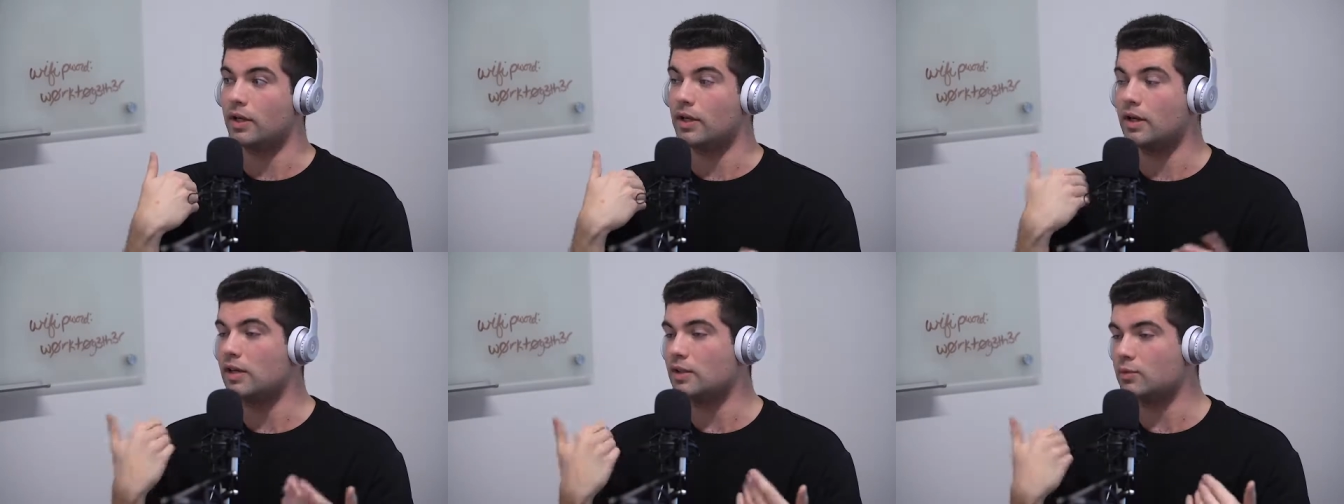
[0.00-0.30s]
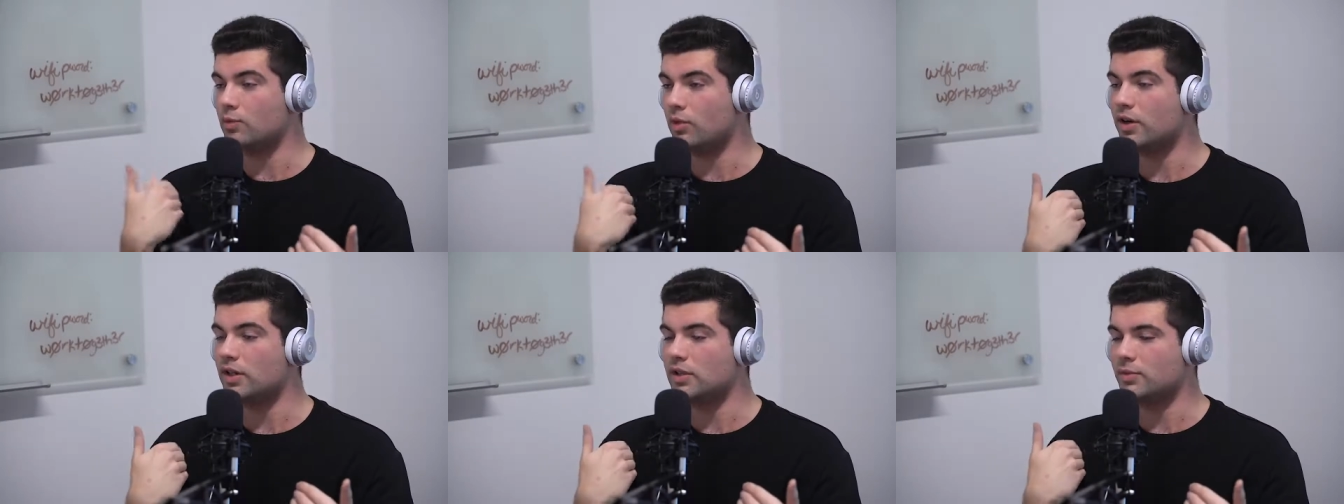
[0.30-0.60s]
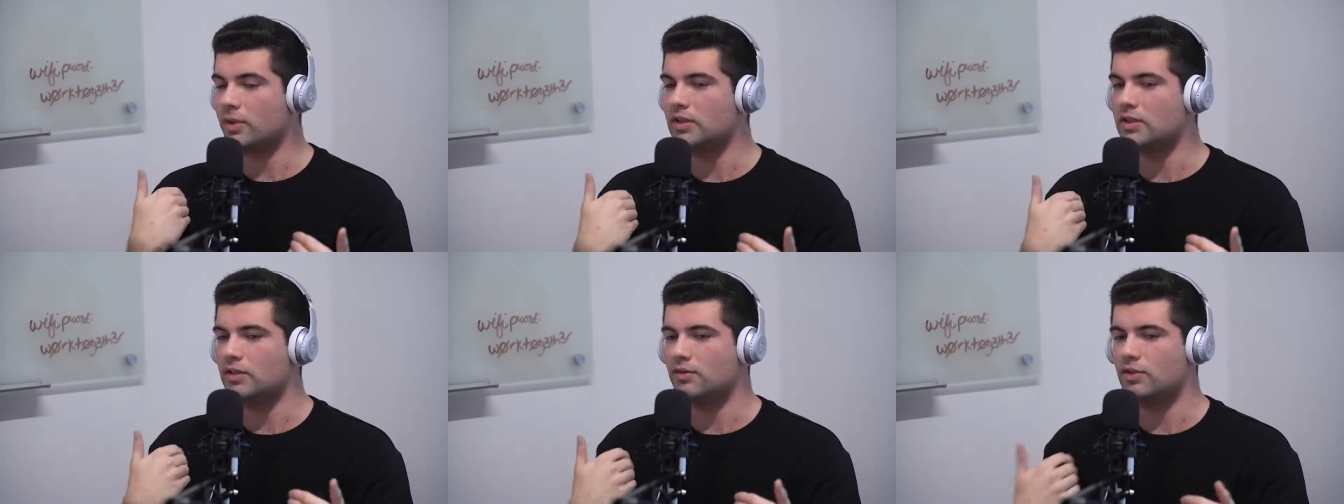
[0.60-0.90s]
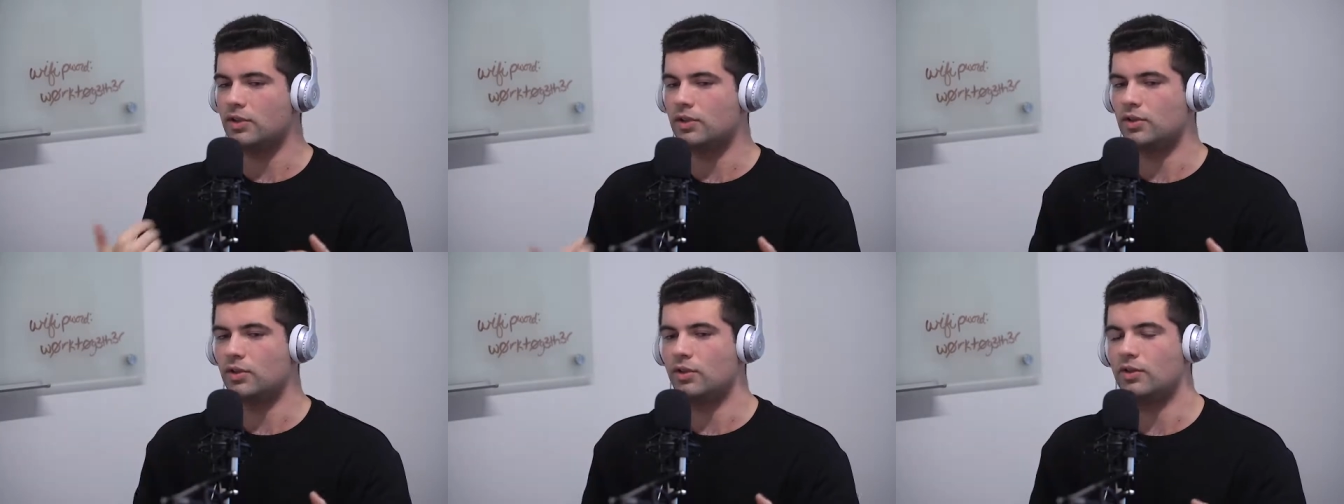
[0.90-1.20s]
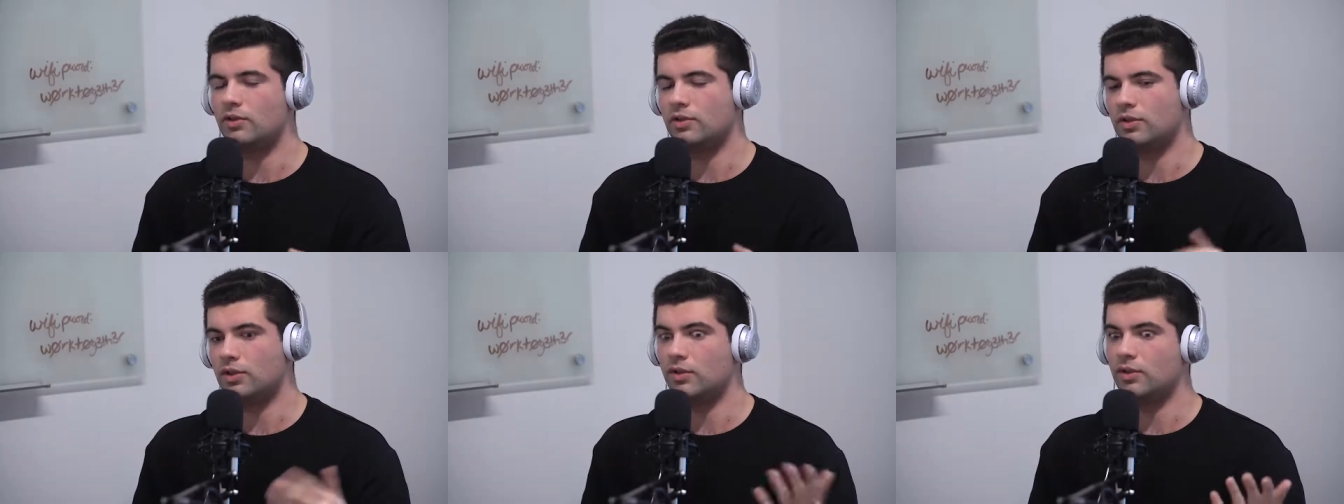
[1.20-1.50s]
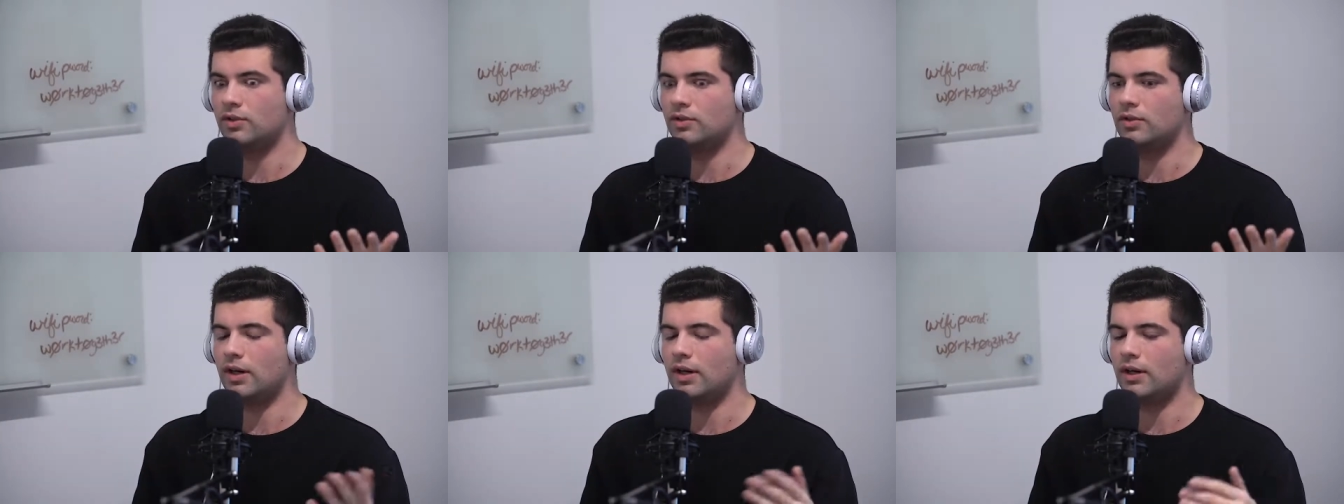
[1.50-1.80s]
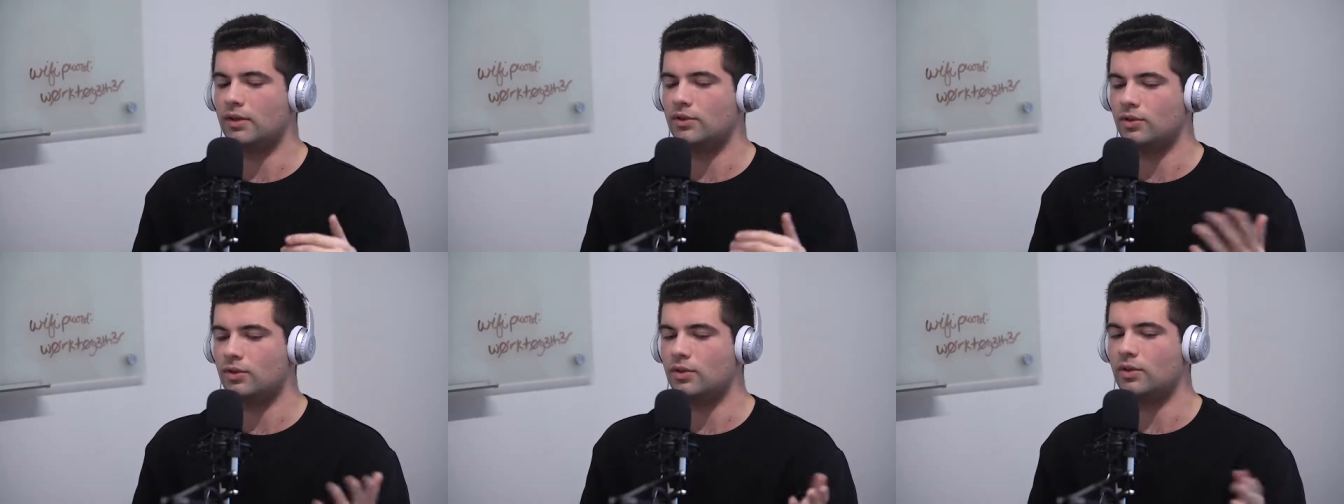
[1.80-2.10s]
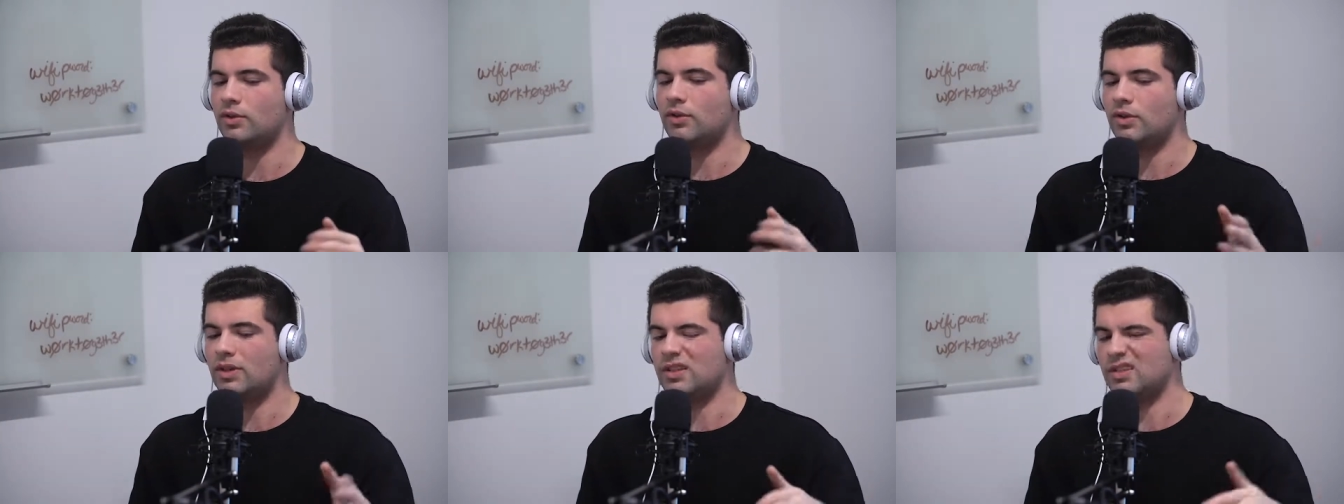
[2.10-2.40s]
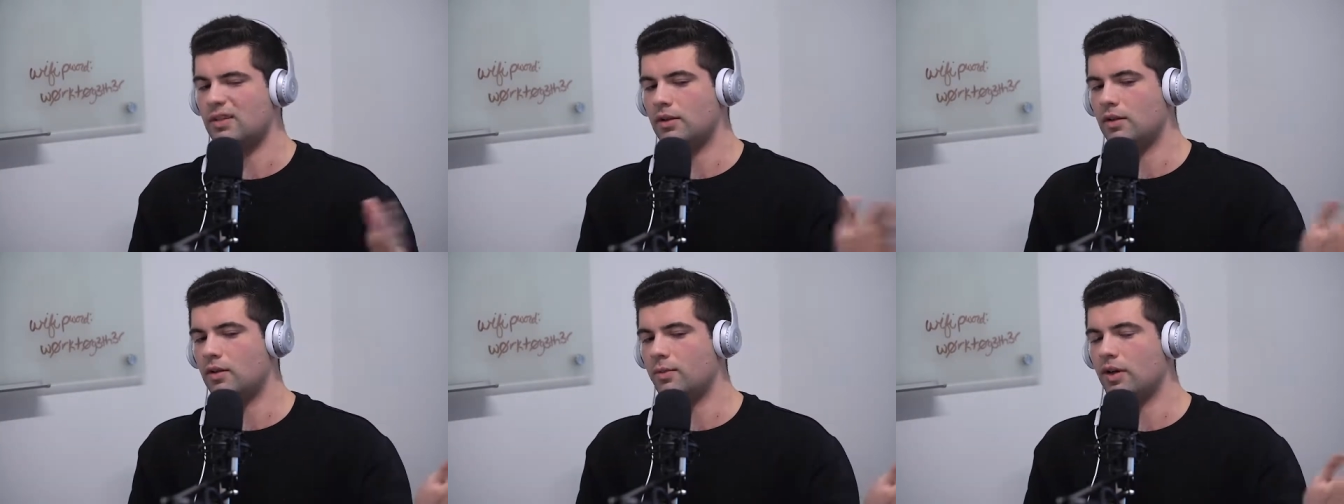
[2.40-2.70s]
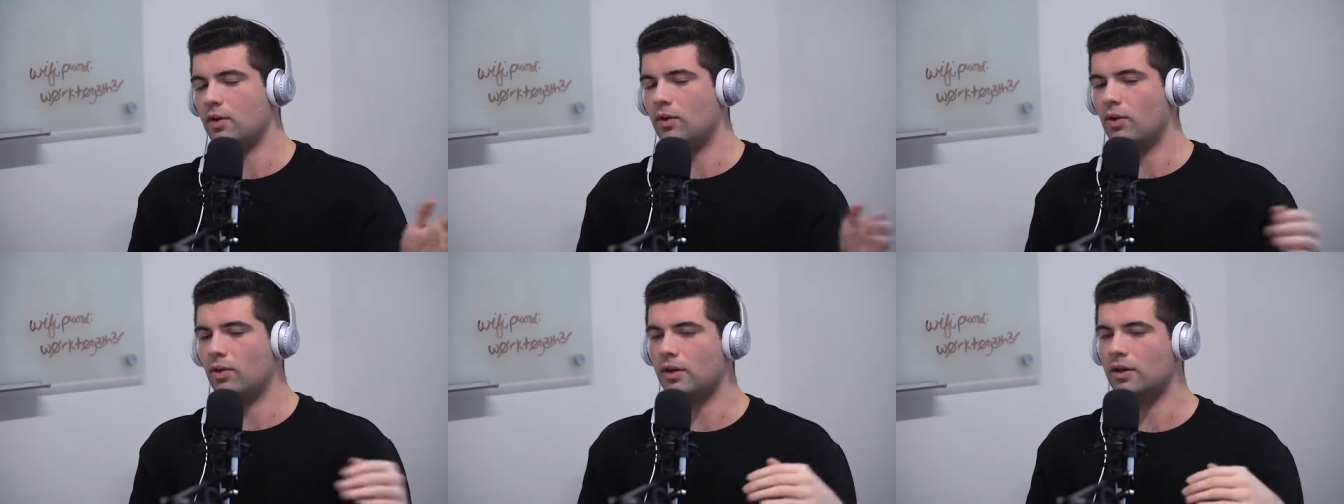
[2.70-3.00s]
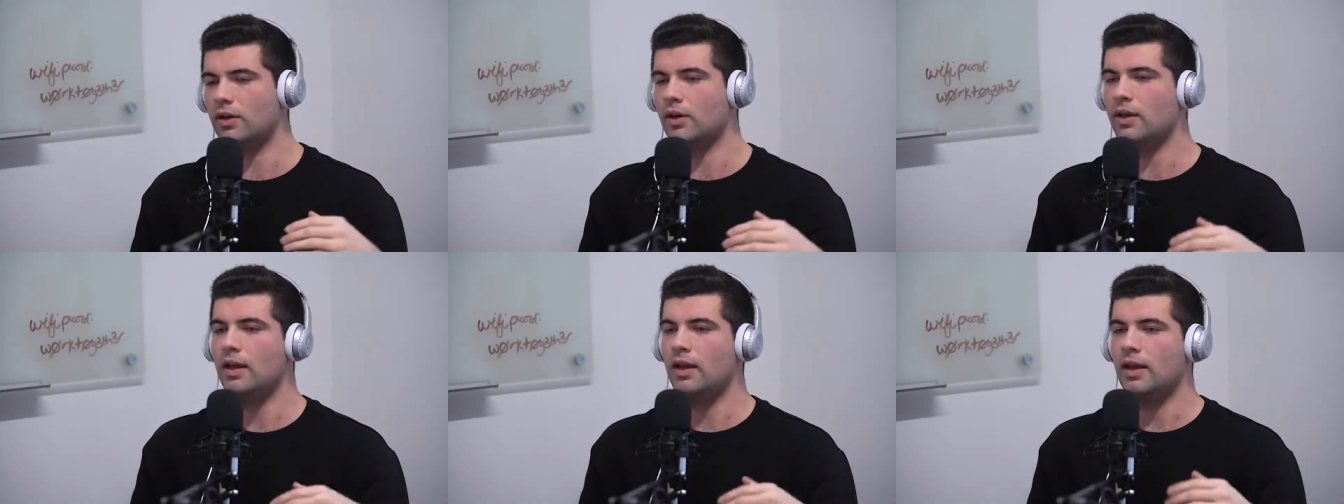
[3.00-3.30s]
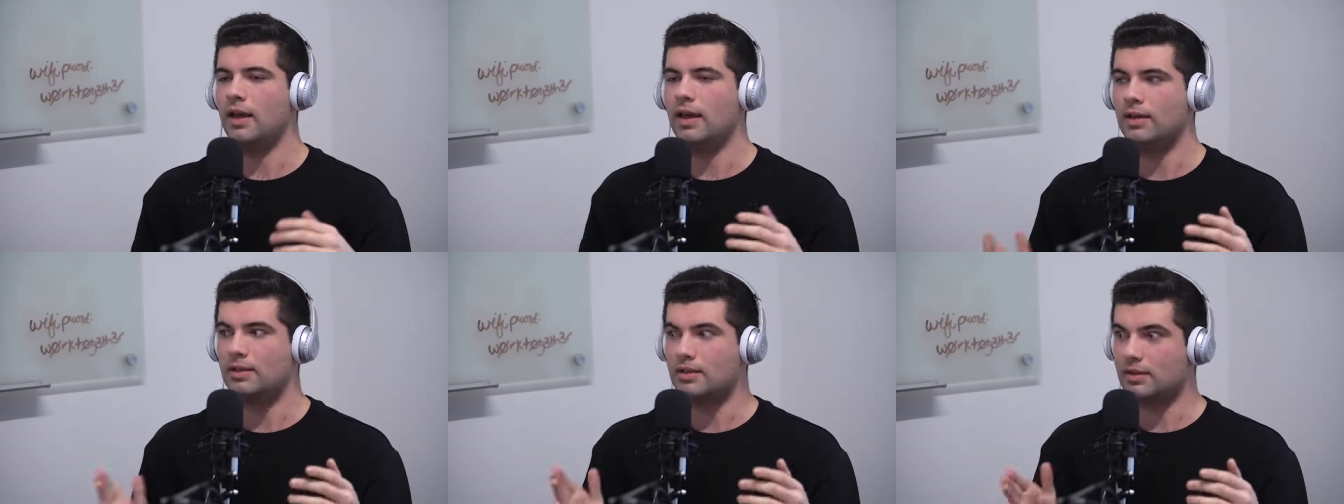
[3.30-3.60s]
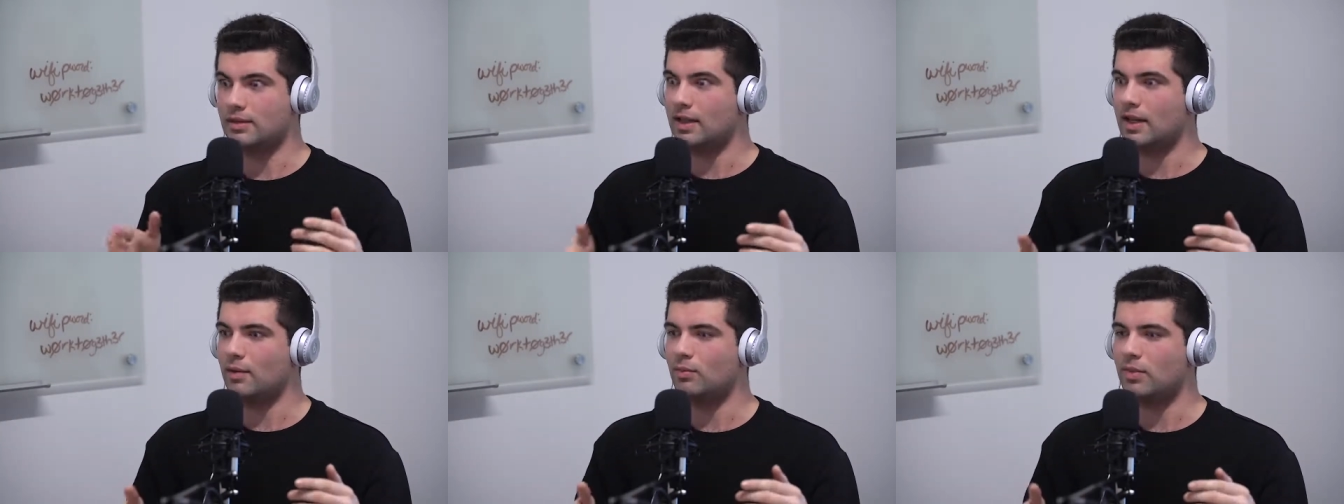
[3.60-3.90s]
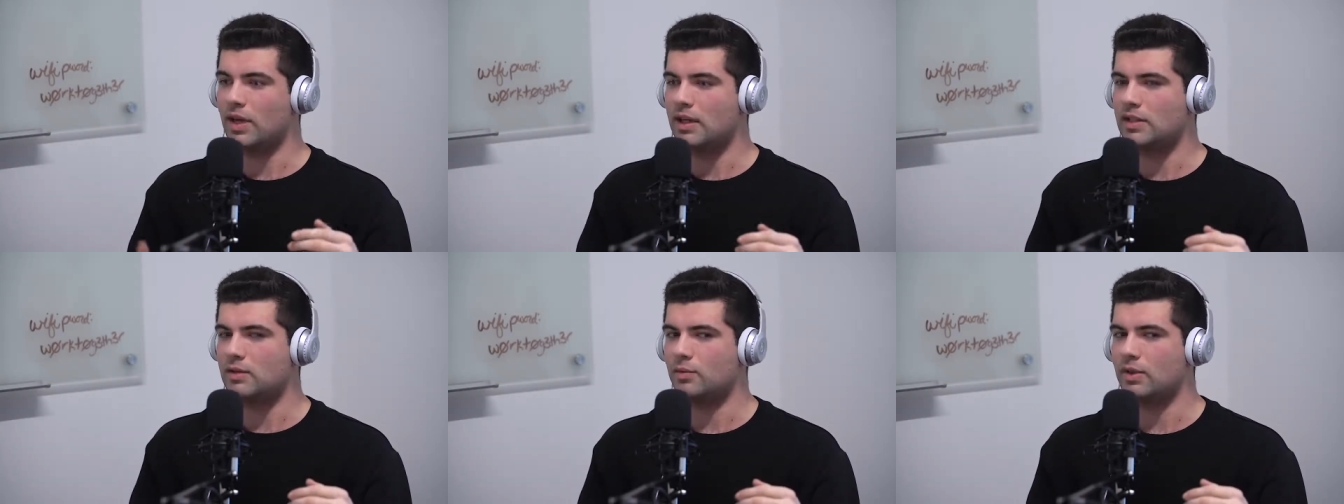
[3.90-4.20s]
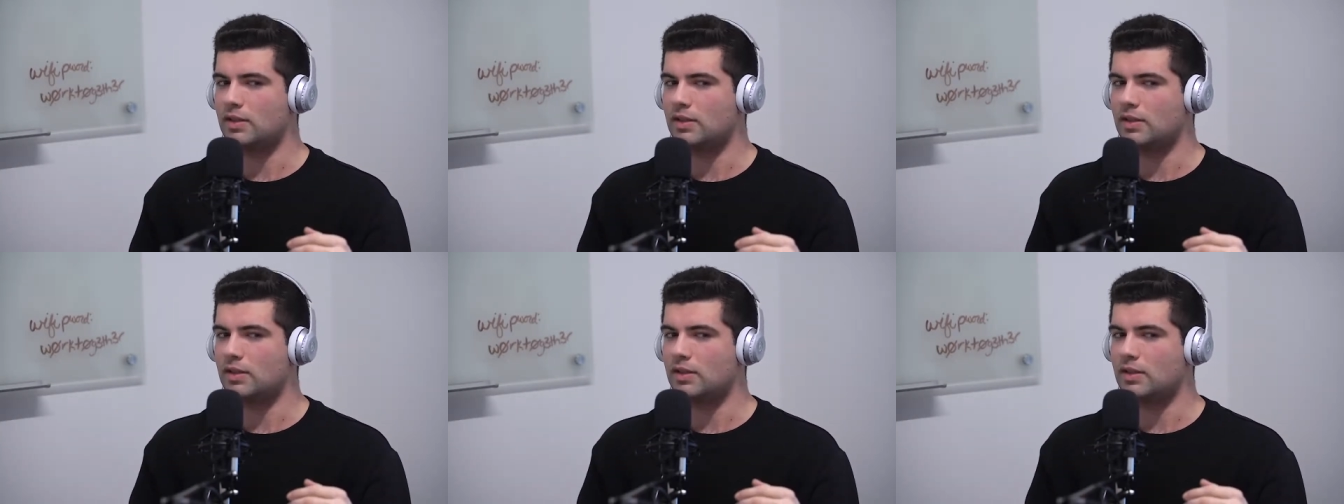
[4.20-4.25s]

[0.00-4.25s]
And it is more expensive to do Google because it's a little bit older and it's intent based,